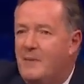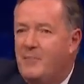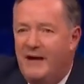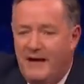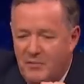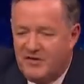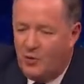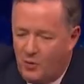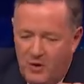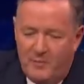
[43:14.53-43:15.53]
but he was
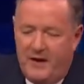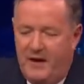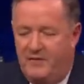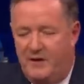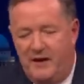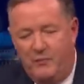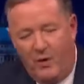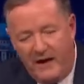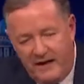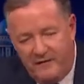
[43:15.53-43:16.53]
all about the
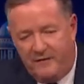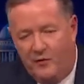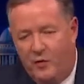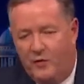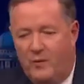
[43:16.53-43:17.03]
way he fought, the